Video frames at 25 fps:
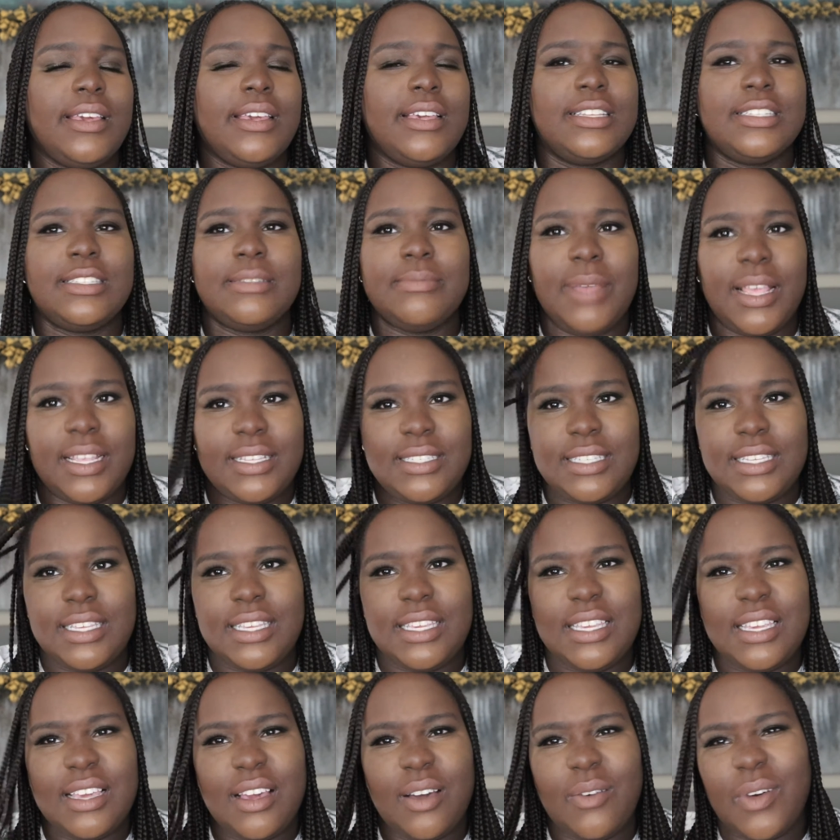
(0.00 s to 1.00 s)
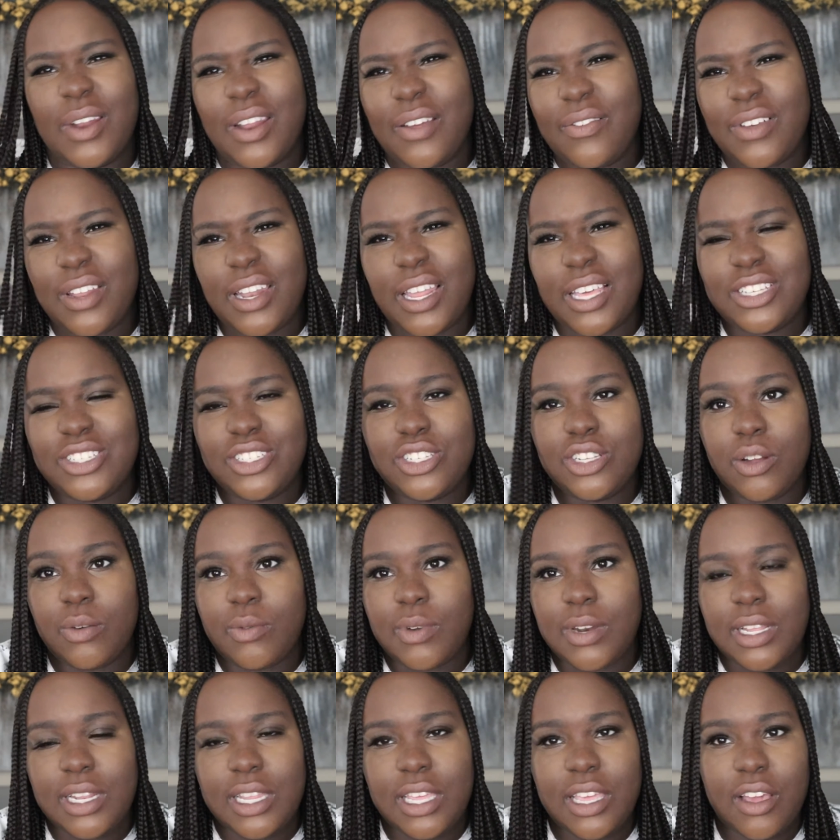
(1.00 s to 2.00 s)
is messy or whatever. Like, she
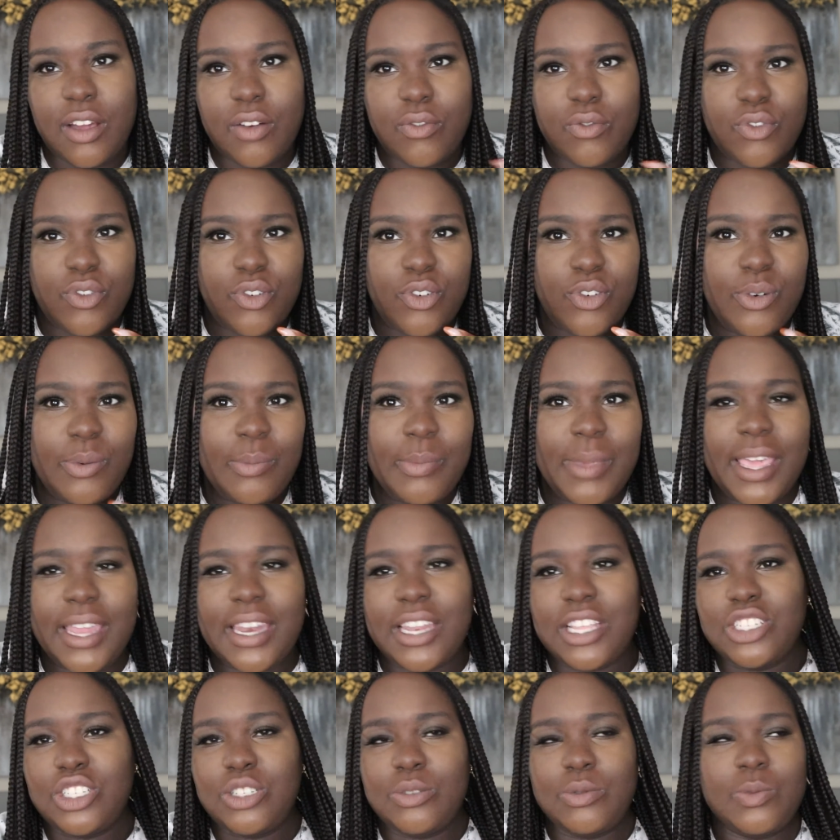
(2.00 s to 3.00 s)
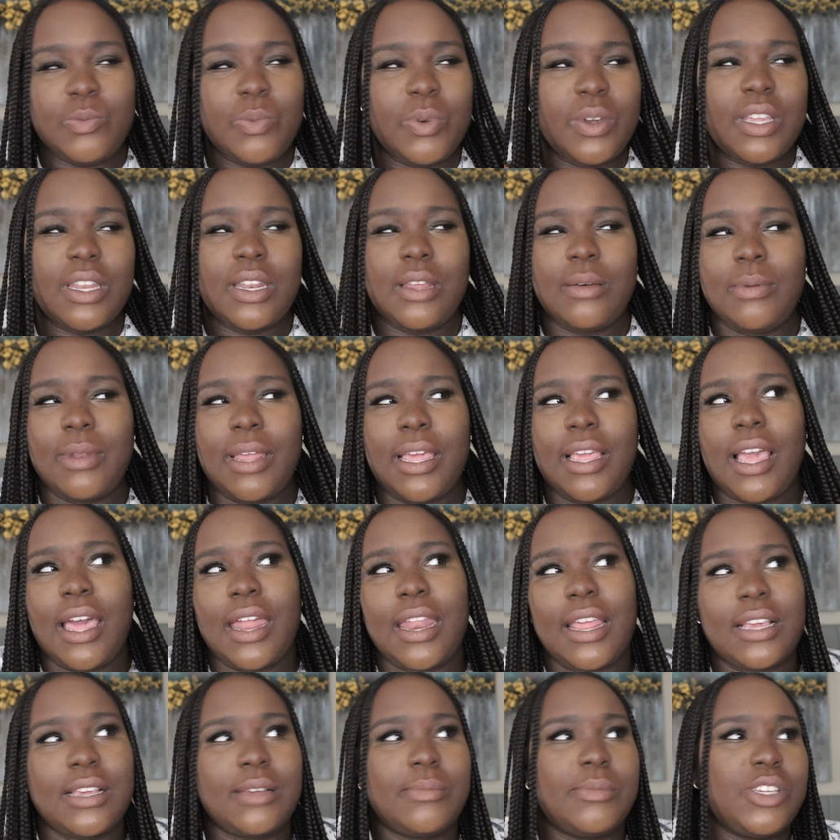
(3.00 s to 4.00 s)
don't want to clean her room. And then she was bringing up, like,
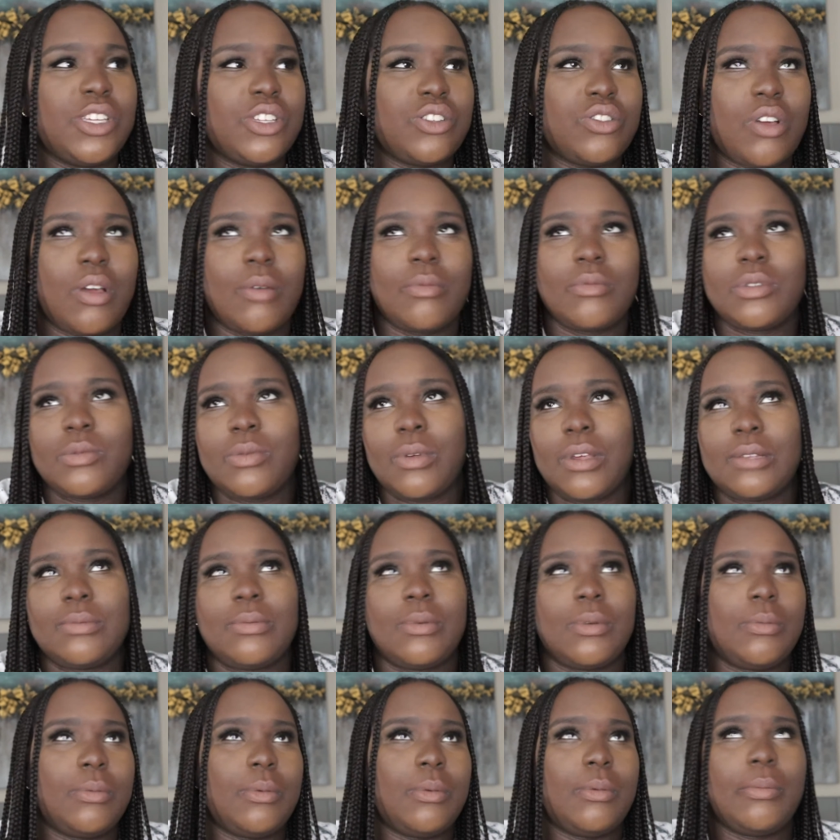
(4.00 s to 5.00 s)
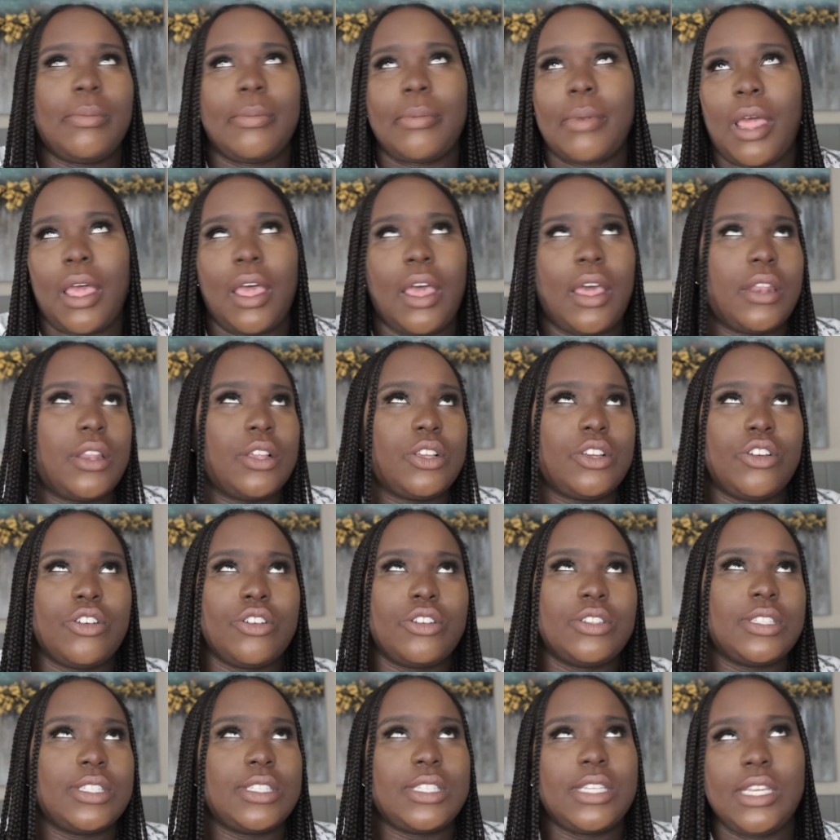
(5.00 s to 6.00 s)
how that could be a trauma response, blah, blah, blah, blah. The
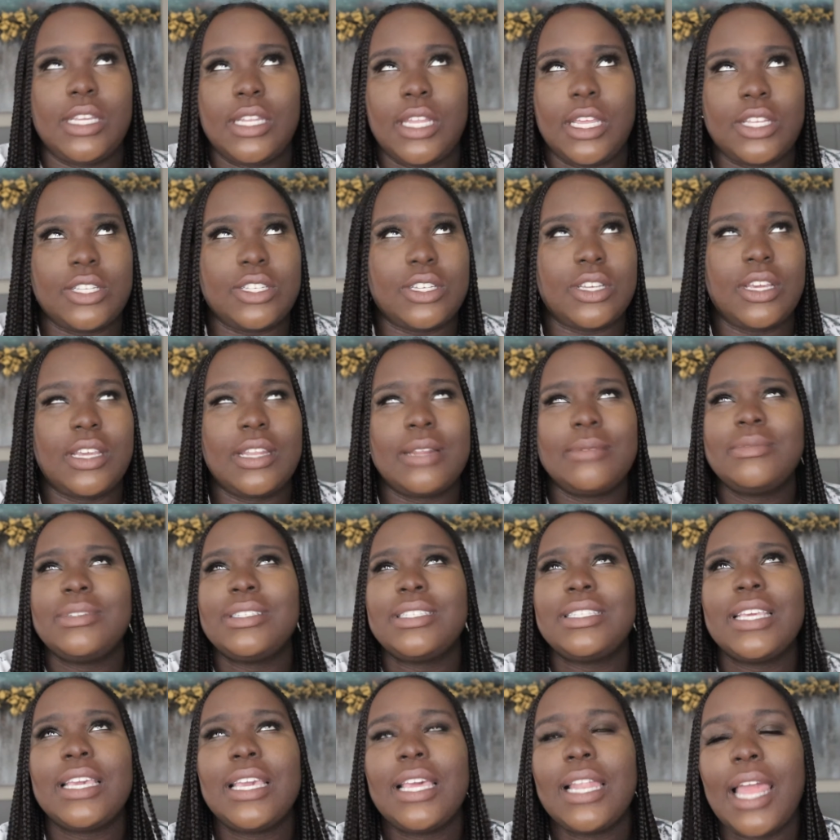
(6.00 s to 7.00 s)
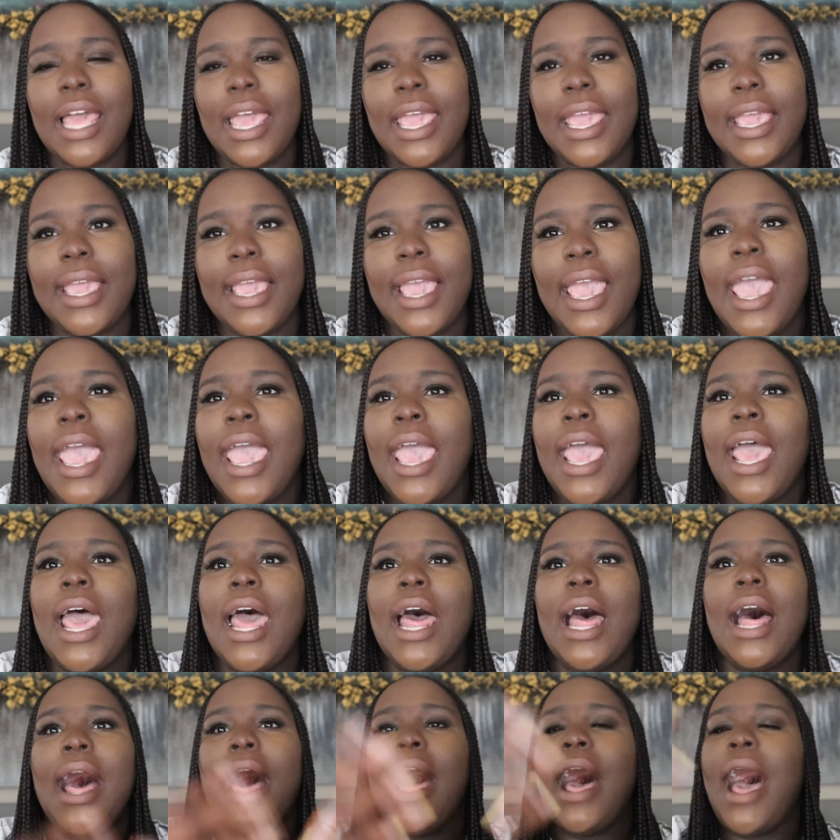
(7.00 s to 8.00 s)
girl's a teenager. And I'm just thinking, like,
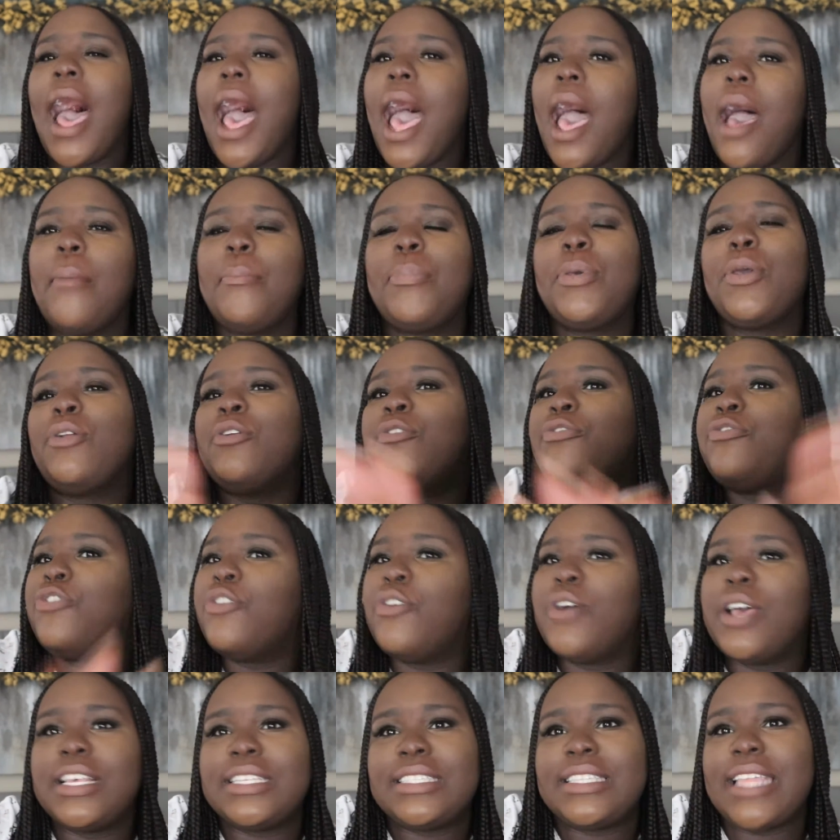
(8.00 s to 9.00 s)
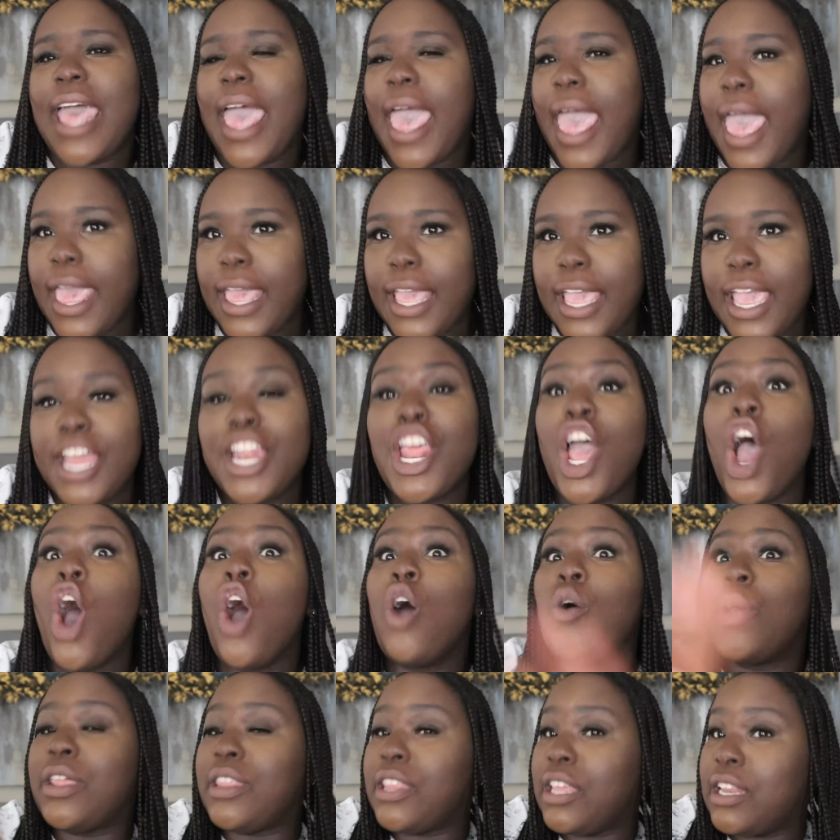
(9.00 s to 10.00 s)
how beautiful is that? And
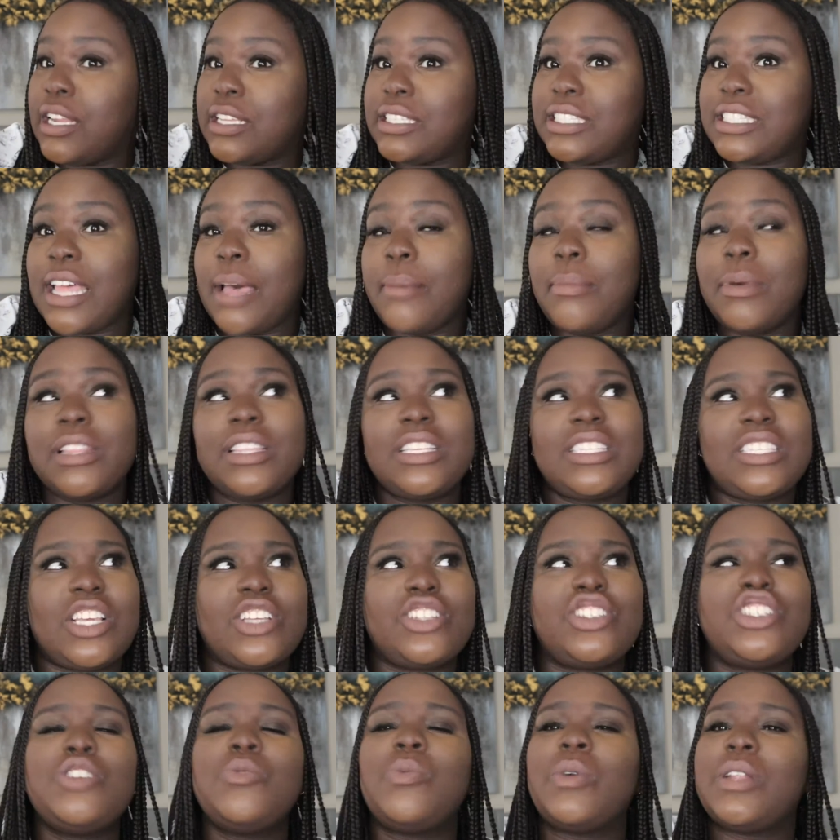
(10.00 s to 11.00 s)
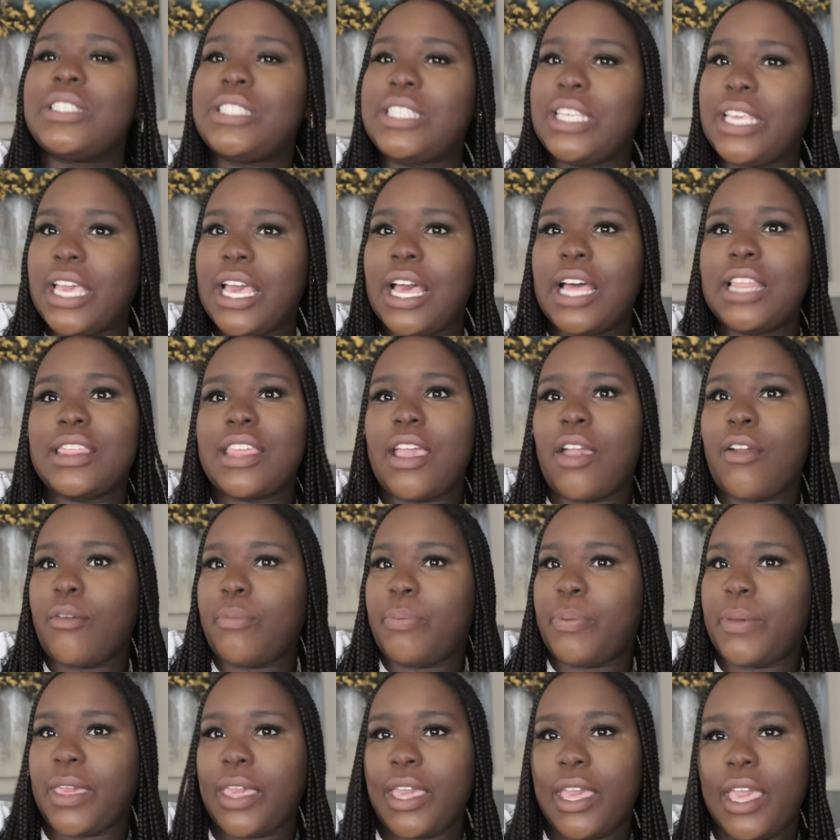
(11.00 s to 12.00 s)
oh, and then the stepmother said she wanted to get her
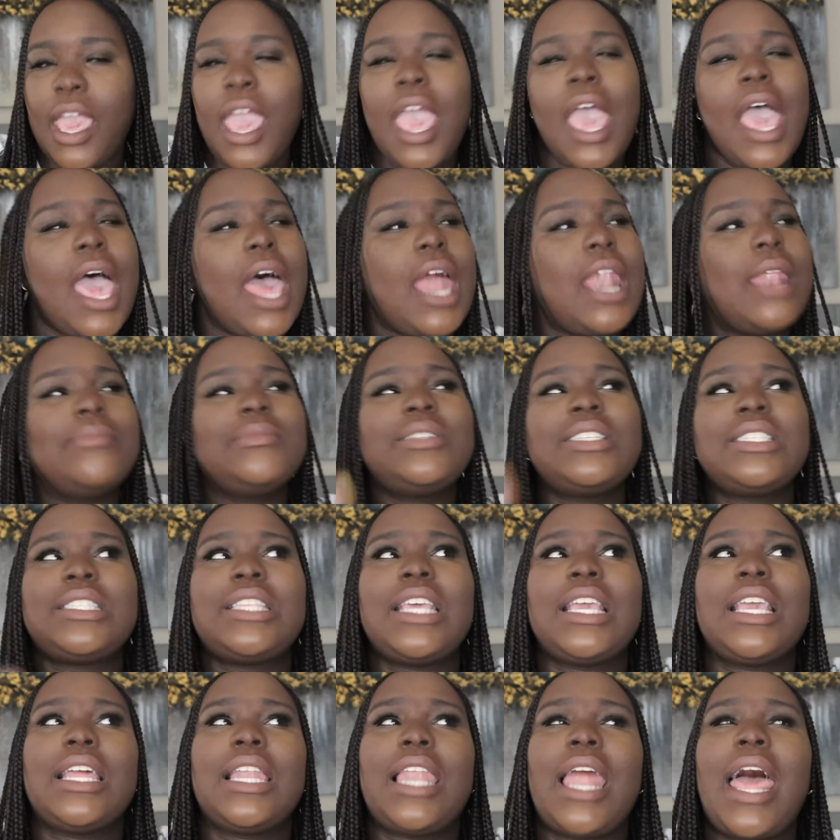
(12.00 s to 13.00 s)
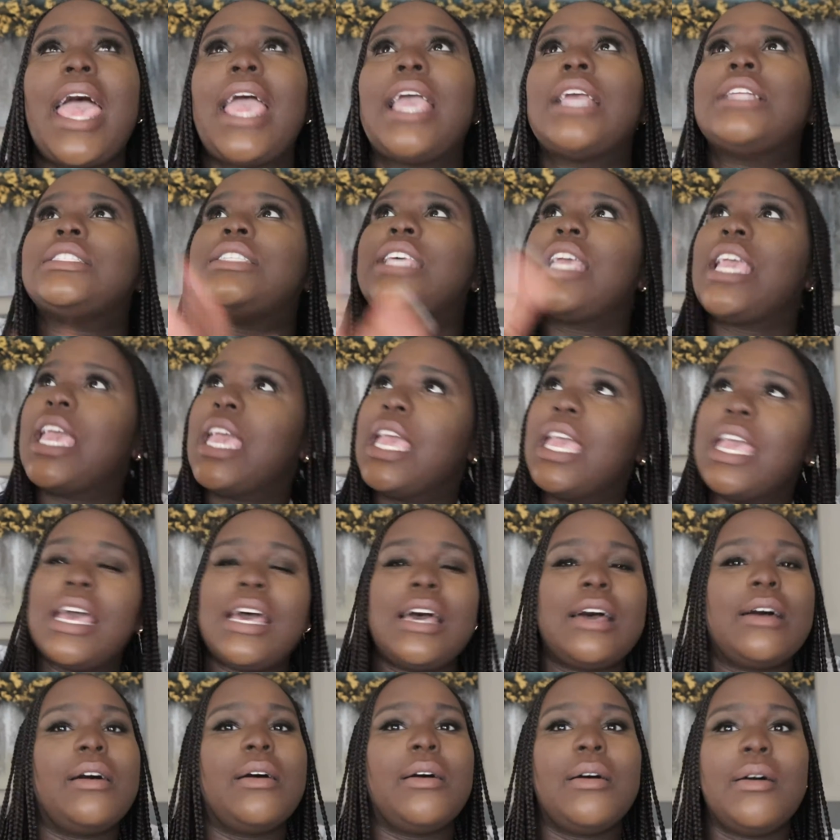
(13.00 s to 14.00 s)
therapy. And I'm just thinking, like,
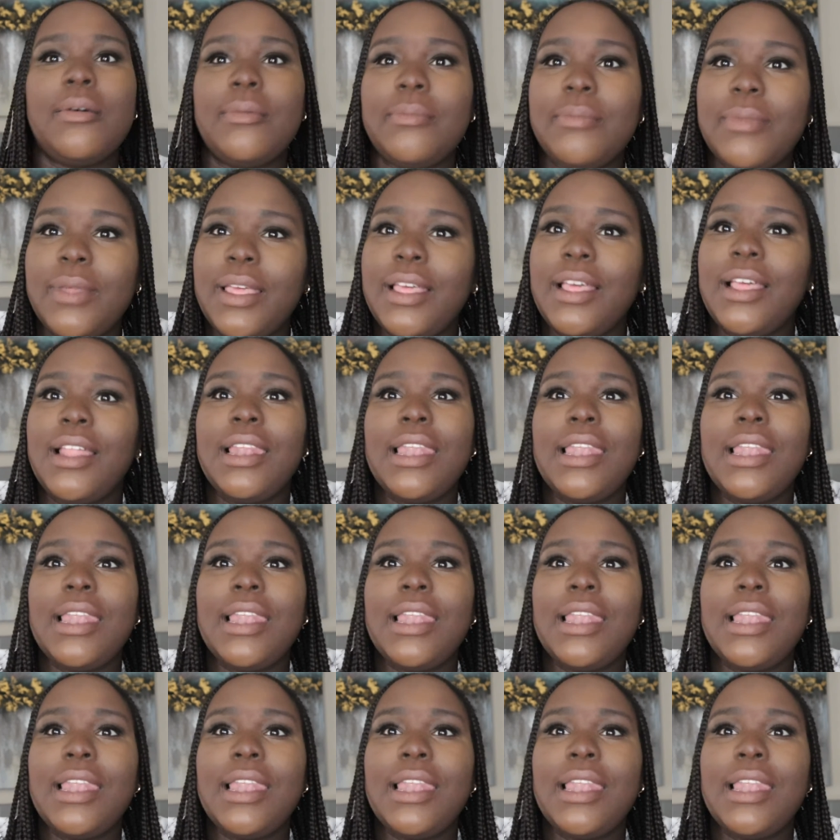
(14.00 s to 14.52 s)
damn.